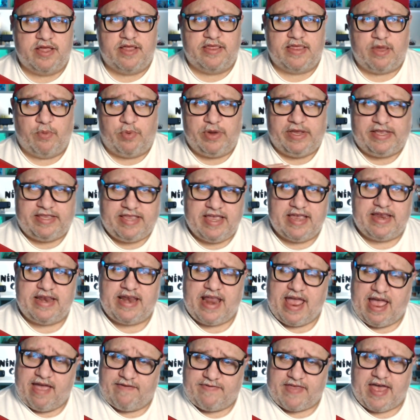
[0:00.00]
that we didn't
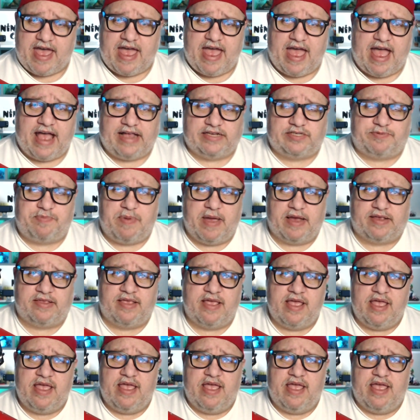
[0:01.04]
have that aspect.